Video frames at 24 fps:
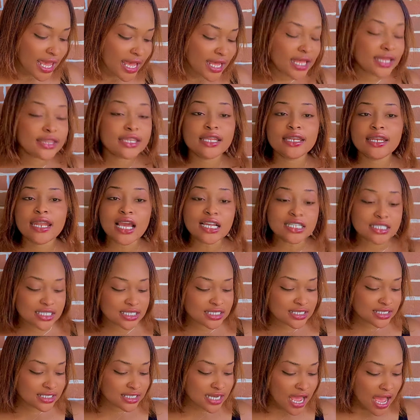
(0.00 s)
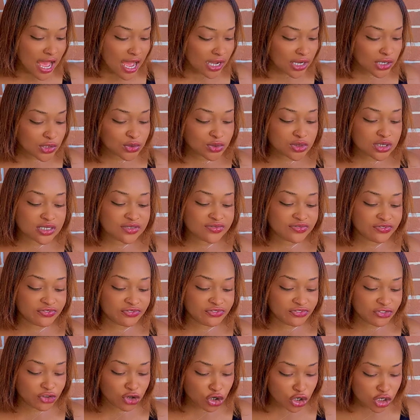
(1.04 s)
and the next is Darkoo's
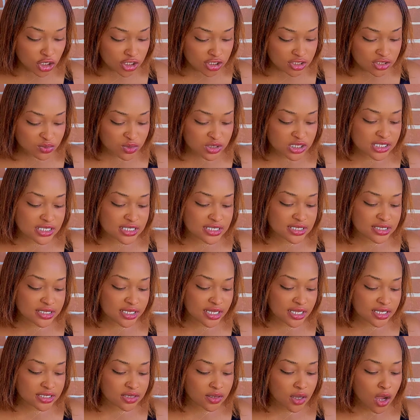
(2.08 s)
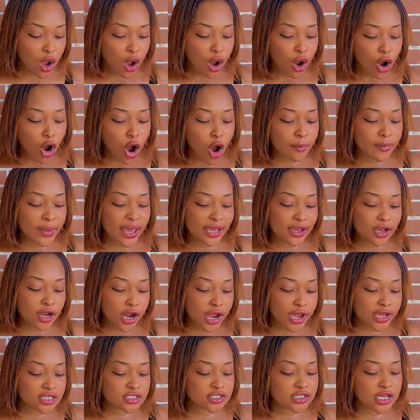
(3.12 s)
verse, which he says, all my guys